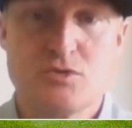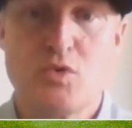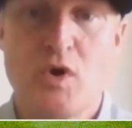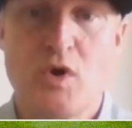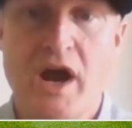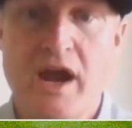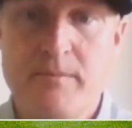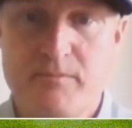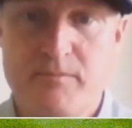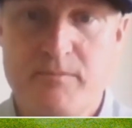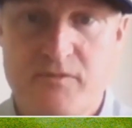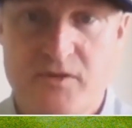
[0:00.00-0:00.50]

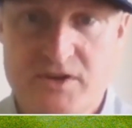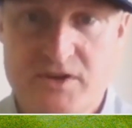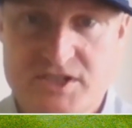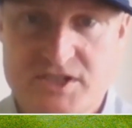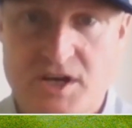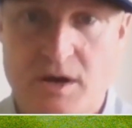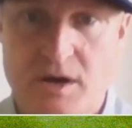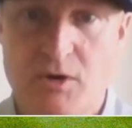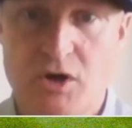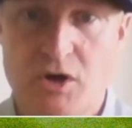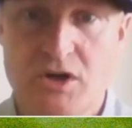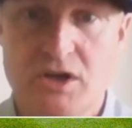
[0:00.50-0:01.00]
ripe for
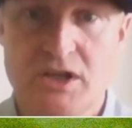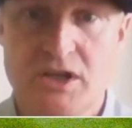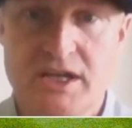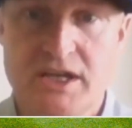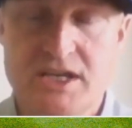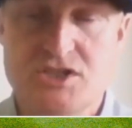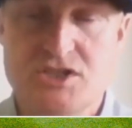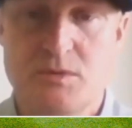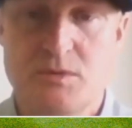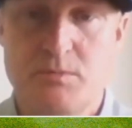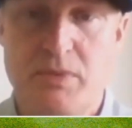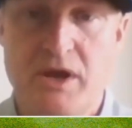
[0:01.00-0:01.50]
summer
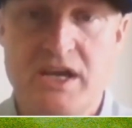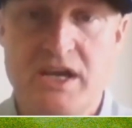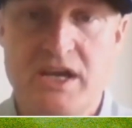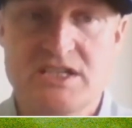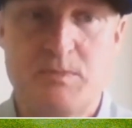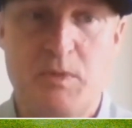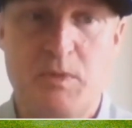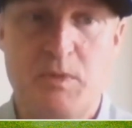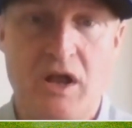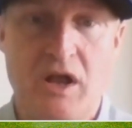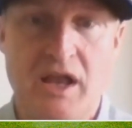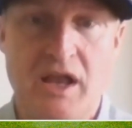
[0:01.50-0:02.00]
collegiate
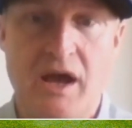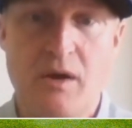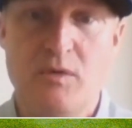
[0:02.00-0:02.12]
baseball,